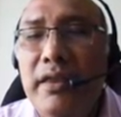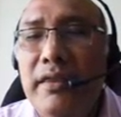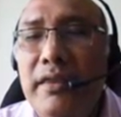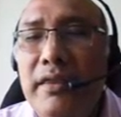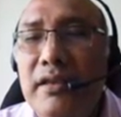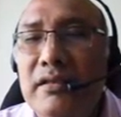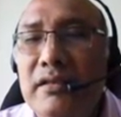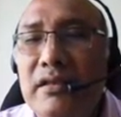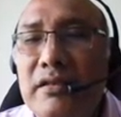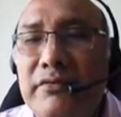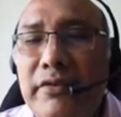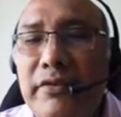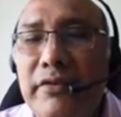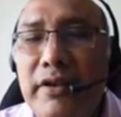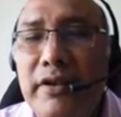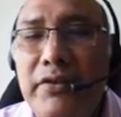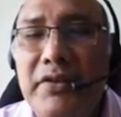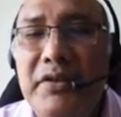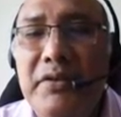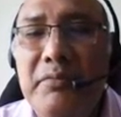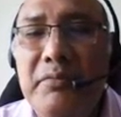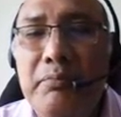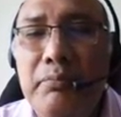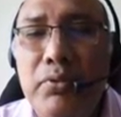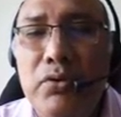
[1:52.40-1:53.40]
This is
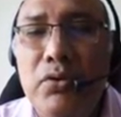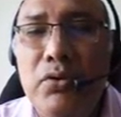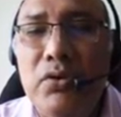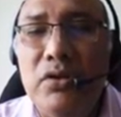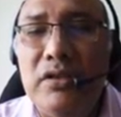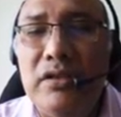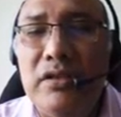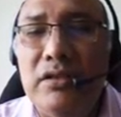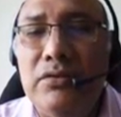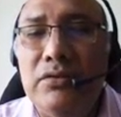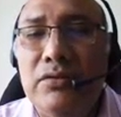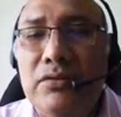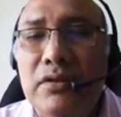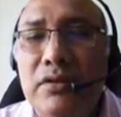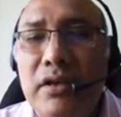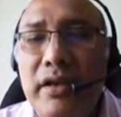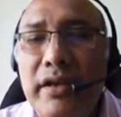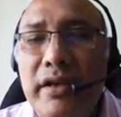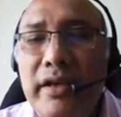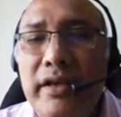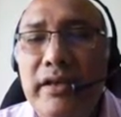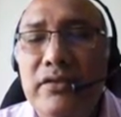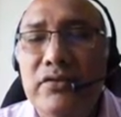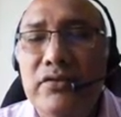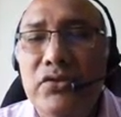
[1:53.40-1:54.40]
very important,
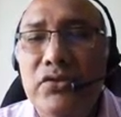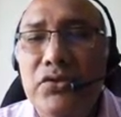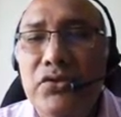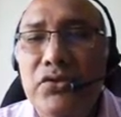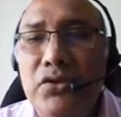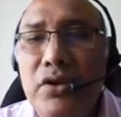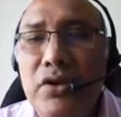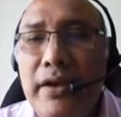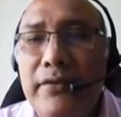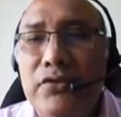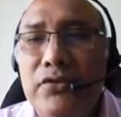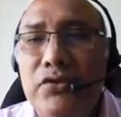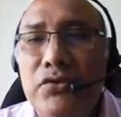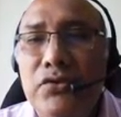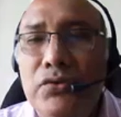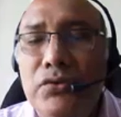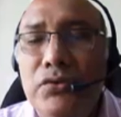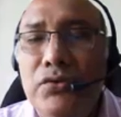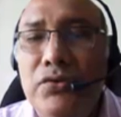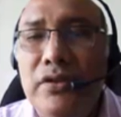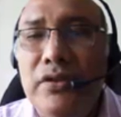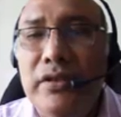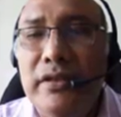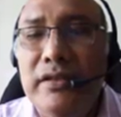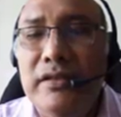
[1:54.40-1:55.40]
okay? So you have to
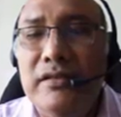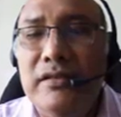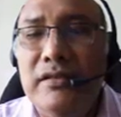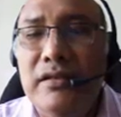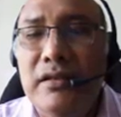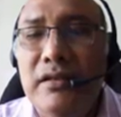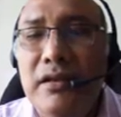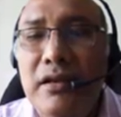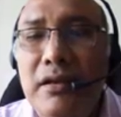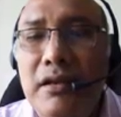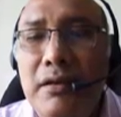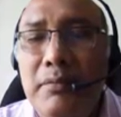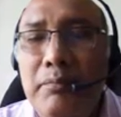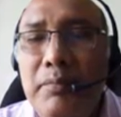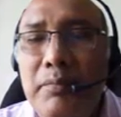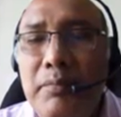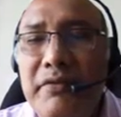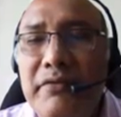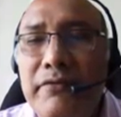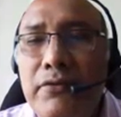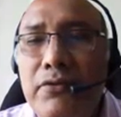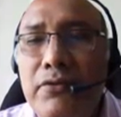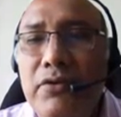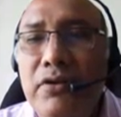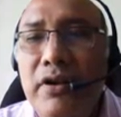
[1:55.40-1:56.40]
do this
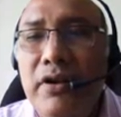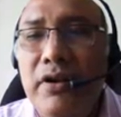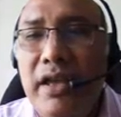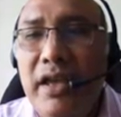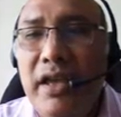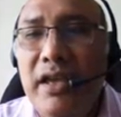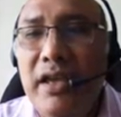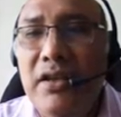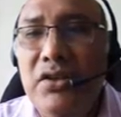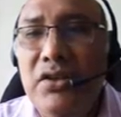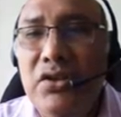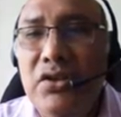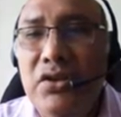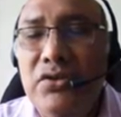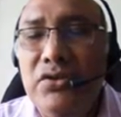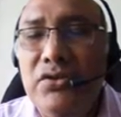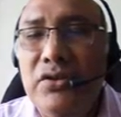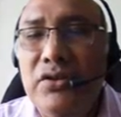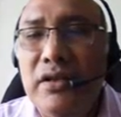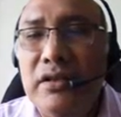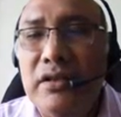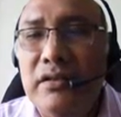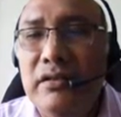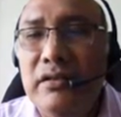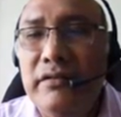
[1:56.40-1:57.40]
before any
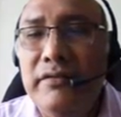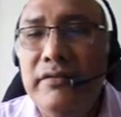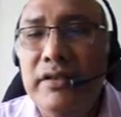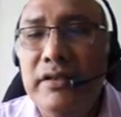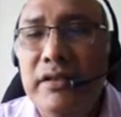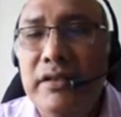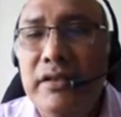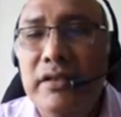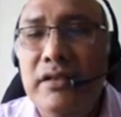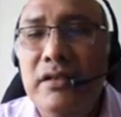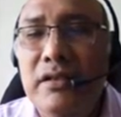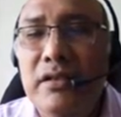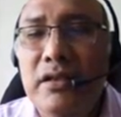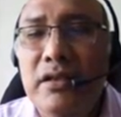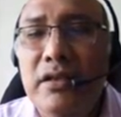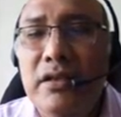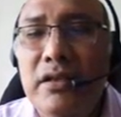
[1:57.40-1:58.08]
other activity.